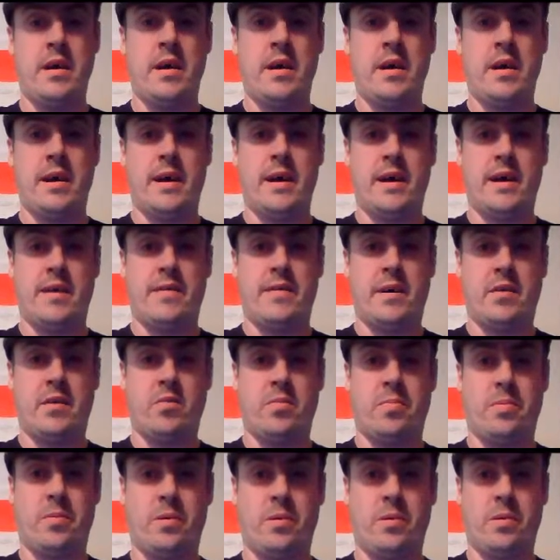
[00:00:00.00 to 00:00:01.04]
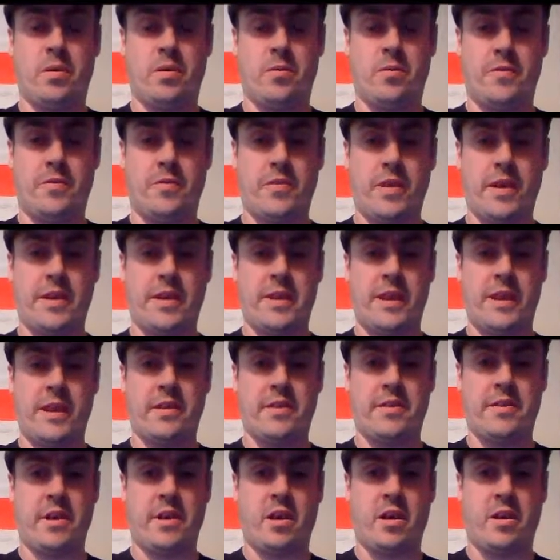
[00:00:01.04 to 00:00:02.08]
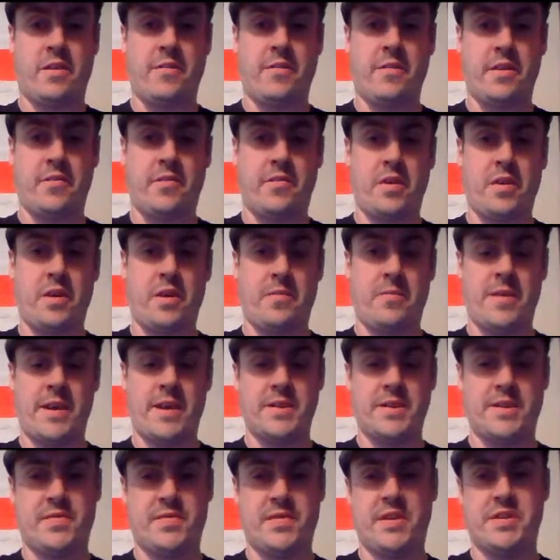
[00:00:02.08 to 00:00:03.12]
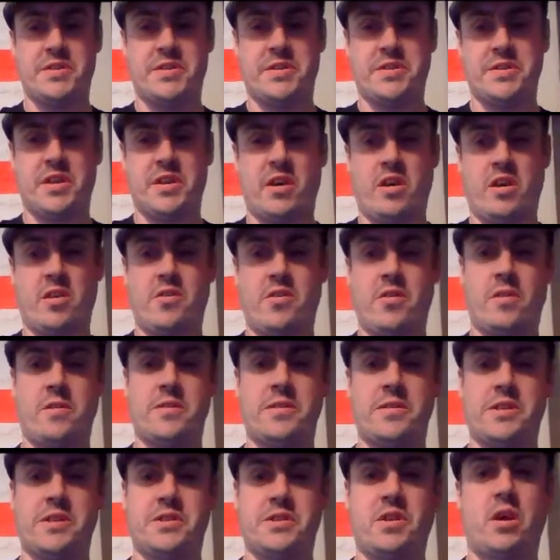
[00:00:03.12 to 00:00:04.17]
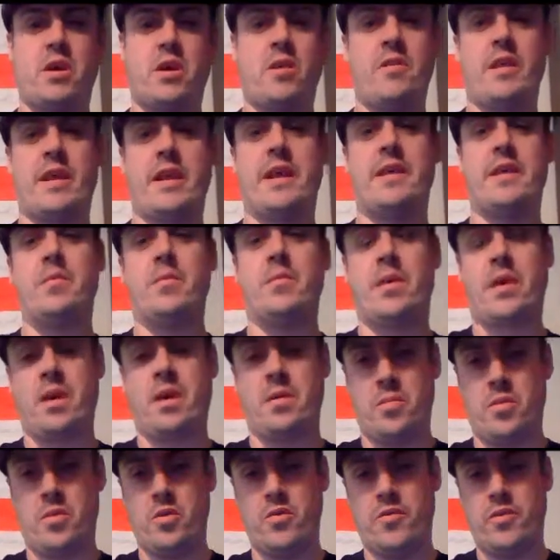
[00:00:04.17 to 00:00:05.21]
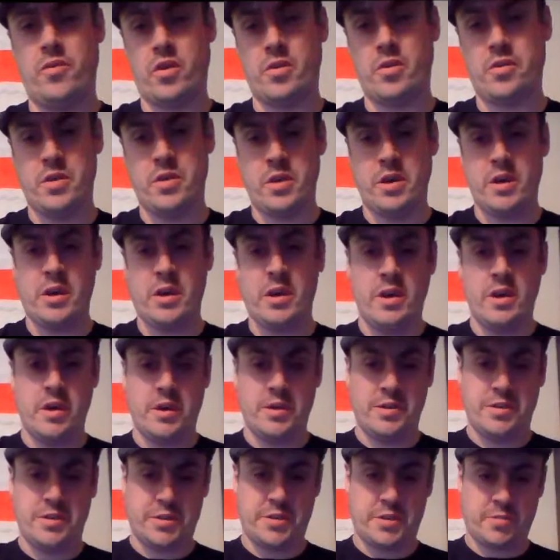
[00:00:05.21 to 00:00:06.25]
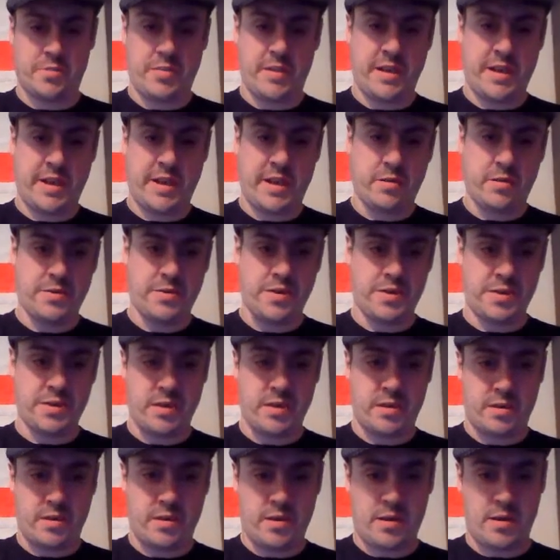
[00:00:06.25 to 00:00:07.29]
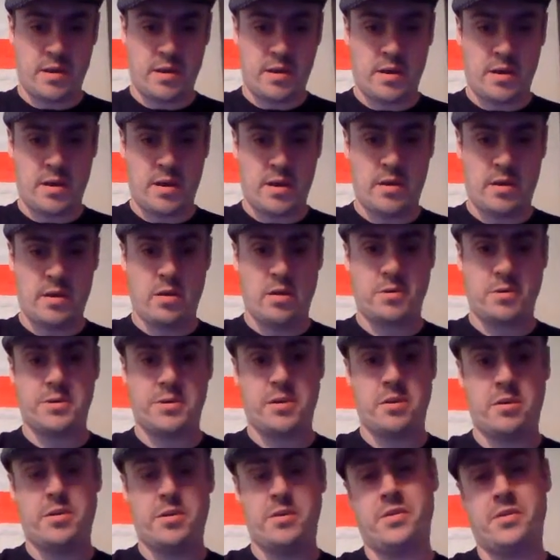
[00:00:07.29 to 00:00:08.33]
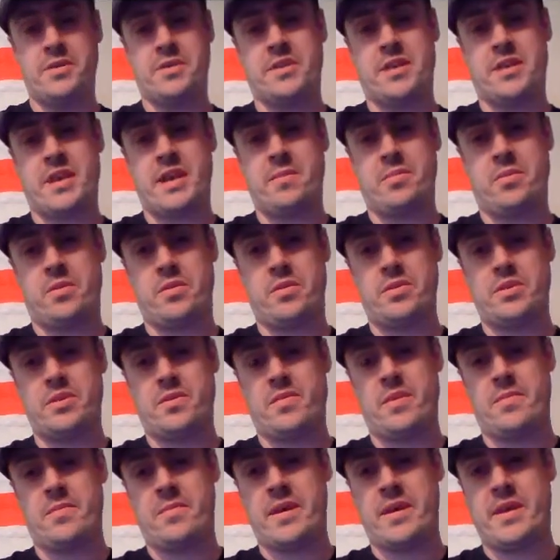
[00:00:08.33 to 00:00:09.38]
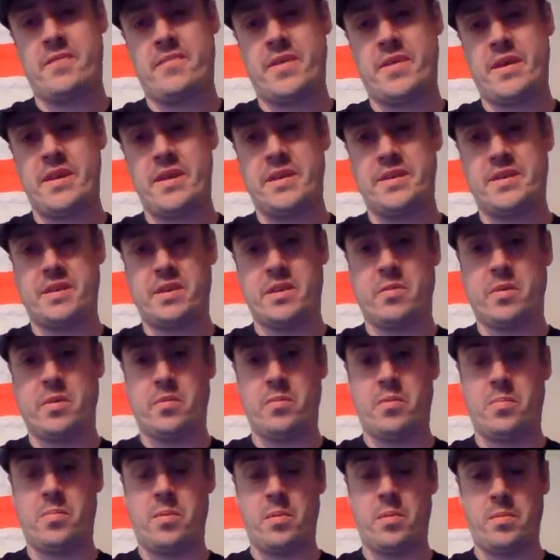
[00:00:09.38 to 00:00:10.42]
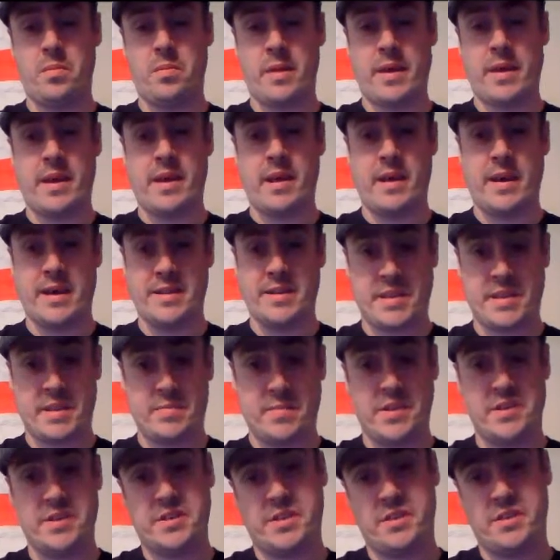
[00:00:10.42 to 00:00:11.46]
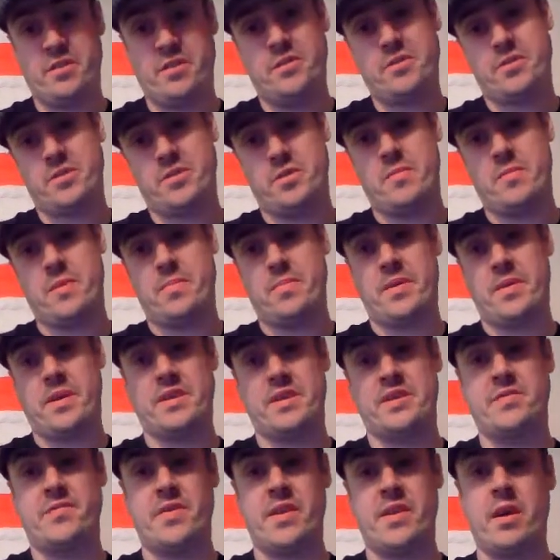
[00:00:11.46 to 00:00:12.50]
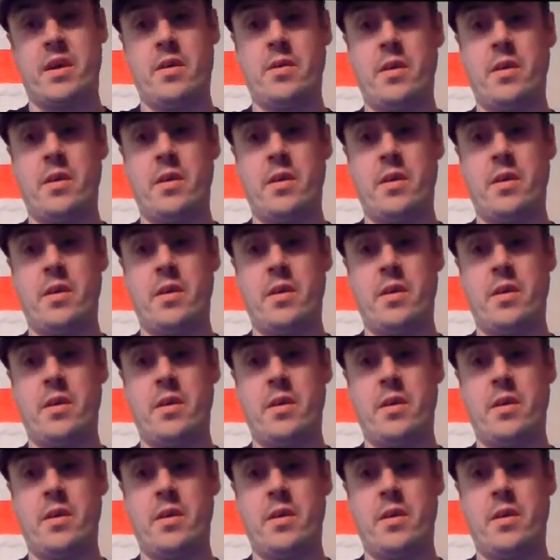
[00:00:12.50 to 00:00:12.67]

and that will put hopefully a nail in the coffin of the Reigns versus the Authority storyline, and we can move on to something else. And also another side product of that main event is that we will probably, as I mentioned also in my prediction video,